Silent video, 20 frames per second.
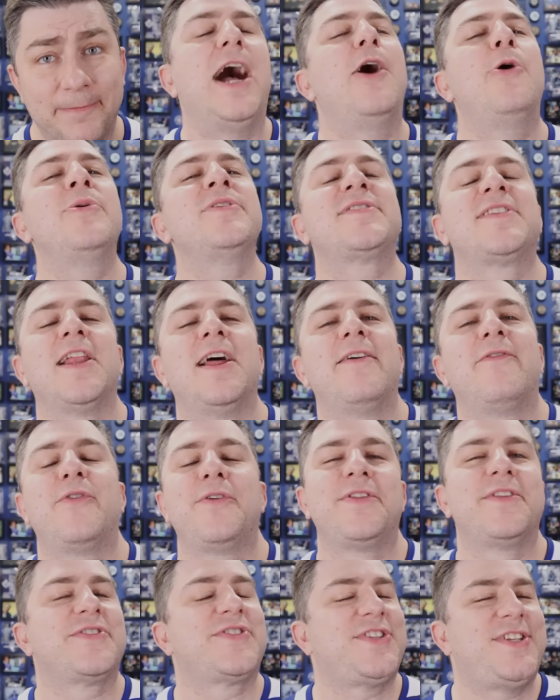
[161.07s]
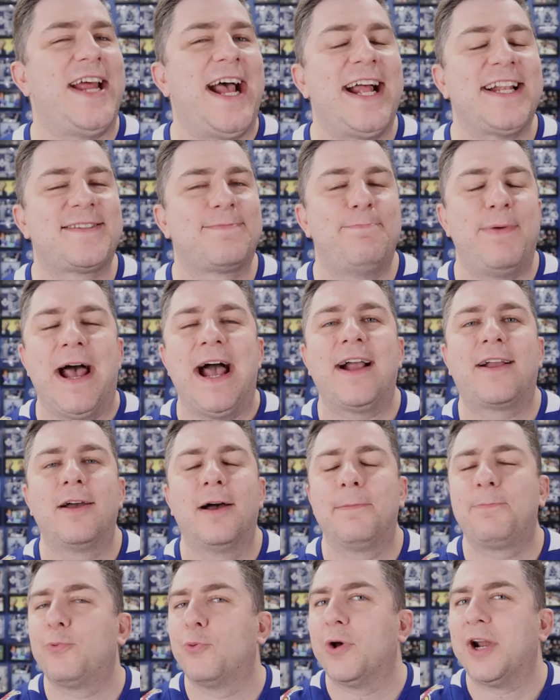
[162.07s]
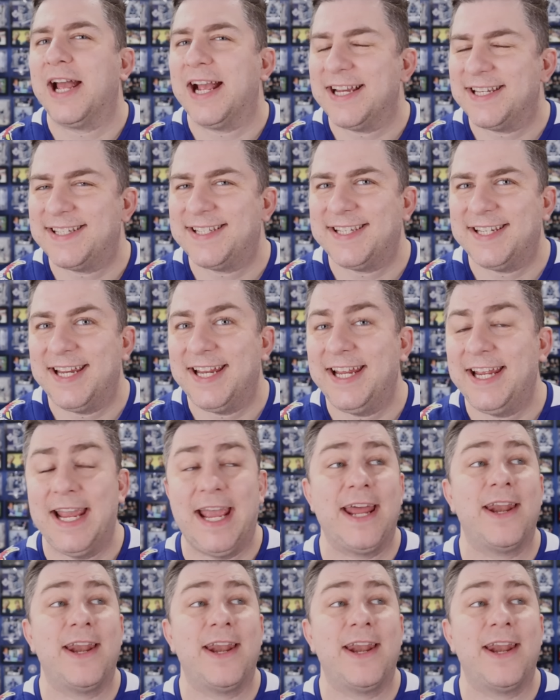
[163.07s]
I always love when the stats back up what I see,